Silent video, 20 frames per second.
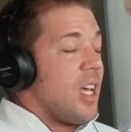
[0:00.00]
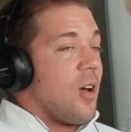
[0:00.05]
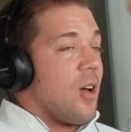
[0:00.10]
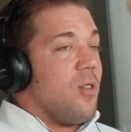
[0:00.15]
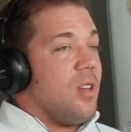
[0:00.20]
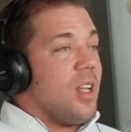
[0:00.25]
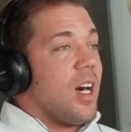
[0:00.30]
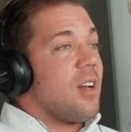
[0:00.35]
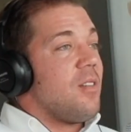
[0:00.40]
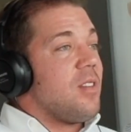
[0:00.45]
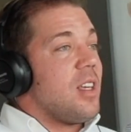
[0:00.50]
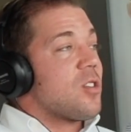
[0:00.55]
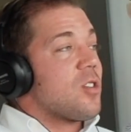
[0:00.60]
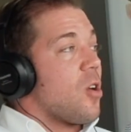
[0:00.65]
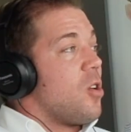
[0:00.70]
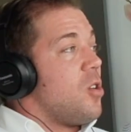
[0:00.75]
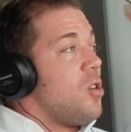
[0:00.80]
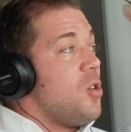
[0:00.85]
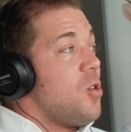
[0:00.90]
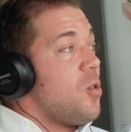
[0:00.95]
None of these
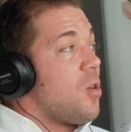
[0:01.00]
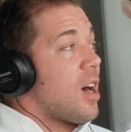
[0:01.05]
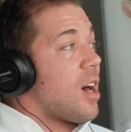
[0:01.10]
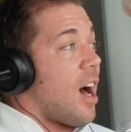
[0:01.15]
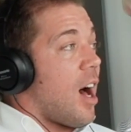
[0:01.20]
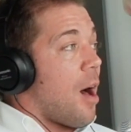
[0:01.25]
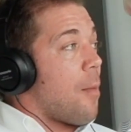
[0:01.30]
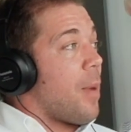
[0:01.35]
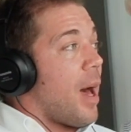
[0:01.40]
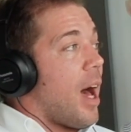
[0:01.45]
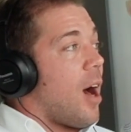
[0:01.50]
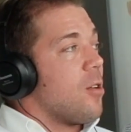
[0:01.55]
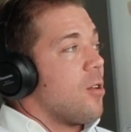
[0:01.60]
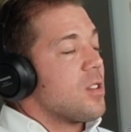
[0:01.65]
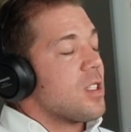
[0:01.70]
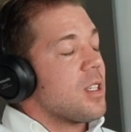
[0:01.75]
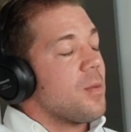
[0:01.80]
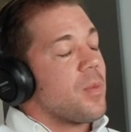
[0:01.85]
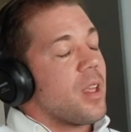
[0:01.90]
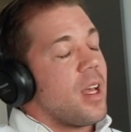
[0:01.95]
are new
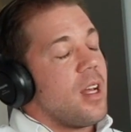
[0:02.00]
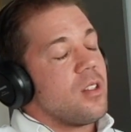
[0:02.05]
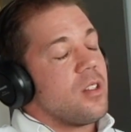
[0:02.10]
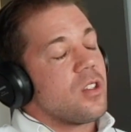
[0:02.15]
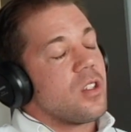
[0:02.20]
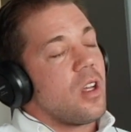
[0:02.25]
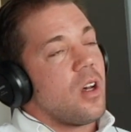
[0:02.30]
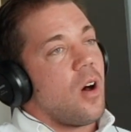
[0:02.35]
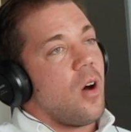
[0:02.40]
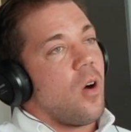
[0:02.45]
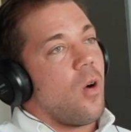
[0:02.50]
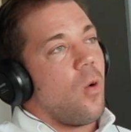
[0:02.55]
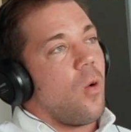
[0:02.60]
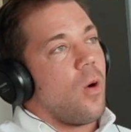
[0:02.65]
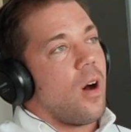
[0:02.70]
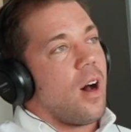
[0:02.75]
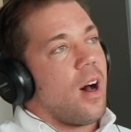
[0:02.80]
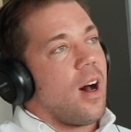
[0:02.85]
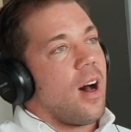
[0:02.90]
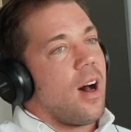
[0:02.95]
compounds. Yeah. And
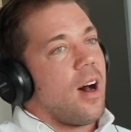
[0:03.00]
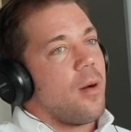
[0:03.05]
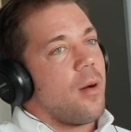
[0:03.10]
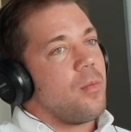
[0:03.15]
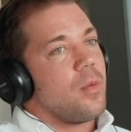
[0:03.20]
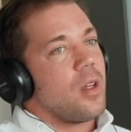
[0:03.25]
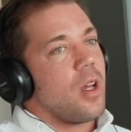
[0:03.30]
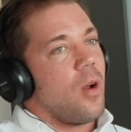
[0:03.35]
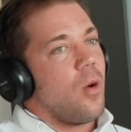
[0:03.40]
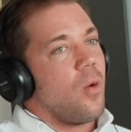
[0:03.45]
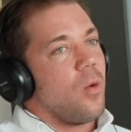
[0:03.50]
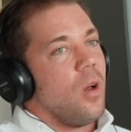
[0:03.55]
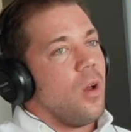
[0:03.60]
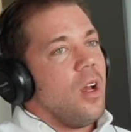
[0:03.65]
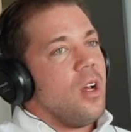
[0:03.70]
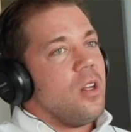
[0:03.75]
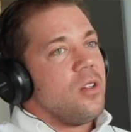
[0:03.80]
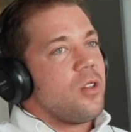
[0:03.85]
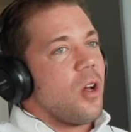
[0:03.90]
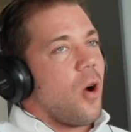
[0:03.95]
so,
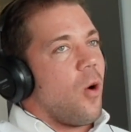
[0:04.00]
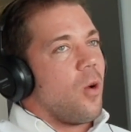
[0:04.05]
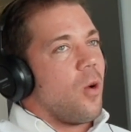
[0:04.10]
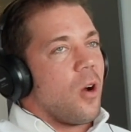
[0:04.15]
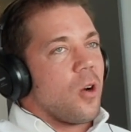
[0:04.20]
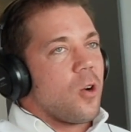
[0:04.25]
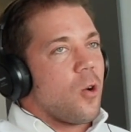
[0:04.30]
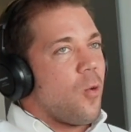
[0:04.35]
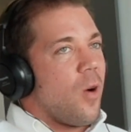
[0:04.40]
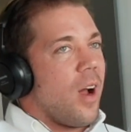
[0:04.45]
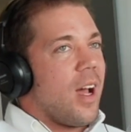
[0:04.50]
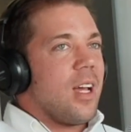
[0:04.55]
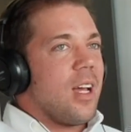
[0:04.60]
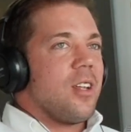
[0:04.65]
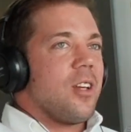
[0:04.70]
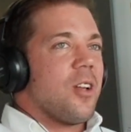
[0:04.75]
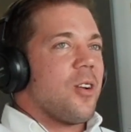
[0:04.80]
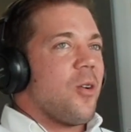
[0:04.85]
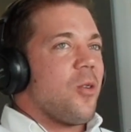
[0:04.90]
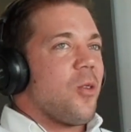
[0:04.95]
don't
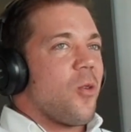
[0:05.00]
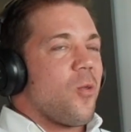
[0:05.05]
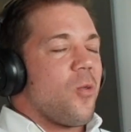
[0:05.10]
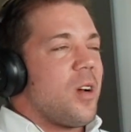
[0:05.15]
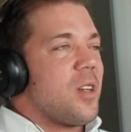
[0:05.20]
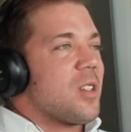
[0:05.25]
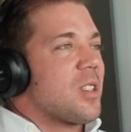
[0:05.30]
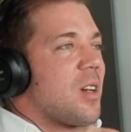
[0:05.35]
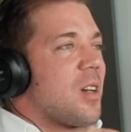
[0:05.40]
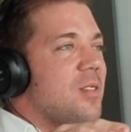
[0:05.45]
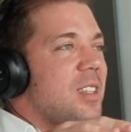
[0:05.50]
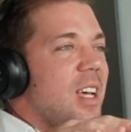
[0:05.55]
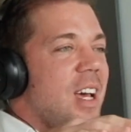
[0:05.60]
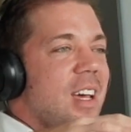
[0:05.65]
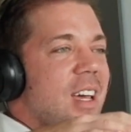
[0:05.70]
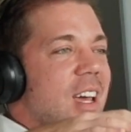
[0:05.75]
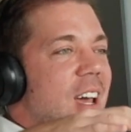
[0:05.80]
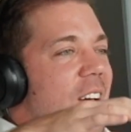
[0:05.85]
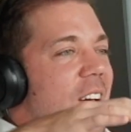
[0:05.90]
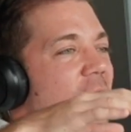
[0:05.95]
equate, the risk of
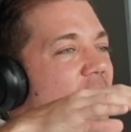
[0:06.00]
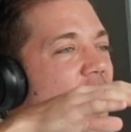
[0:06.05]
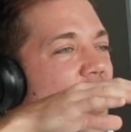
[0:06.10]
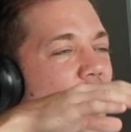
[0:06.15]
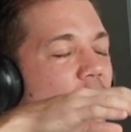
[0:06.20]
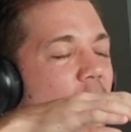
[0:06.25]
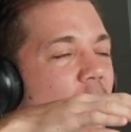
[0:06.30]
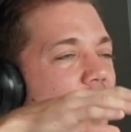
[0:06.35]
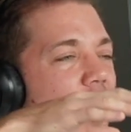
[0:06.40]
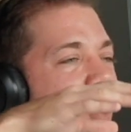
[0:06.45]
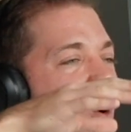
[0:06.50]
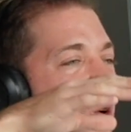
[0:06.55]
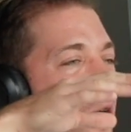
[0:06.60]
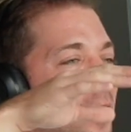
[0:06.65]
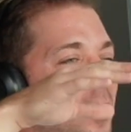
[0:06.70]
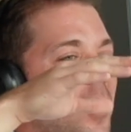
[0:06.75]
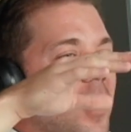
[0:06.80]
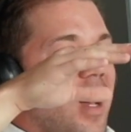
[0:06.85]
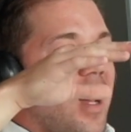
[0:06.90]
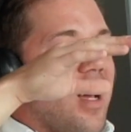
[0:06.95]
taking
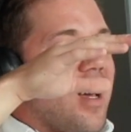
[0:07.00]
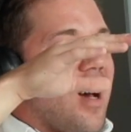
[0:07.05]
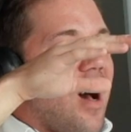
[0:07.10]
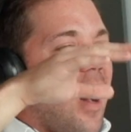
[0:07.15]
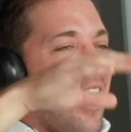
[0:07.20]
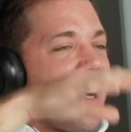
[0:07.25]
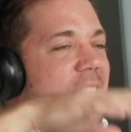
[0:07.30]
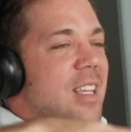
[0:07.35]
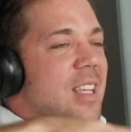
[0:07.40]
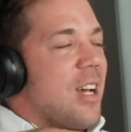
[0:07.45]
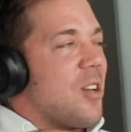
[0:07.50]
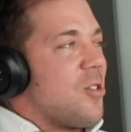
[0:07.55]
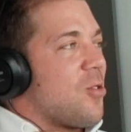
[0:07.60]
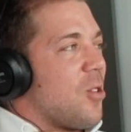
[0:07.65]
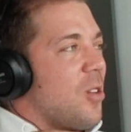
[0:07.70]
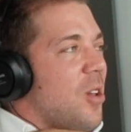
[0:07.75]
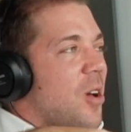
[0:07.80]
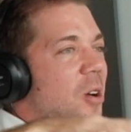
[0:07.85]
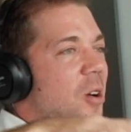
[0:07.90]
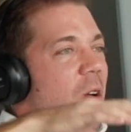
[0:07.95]
oral like
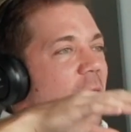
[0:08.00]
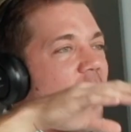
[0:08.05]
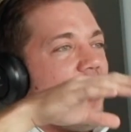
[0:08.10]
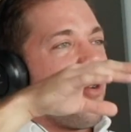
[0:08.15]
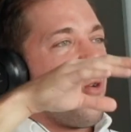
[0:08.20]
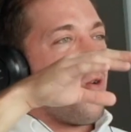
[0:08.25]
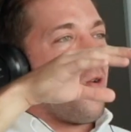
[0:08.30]
oxandrolone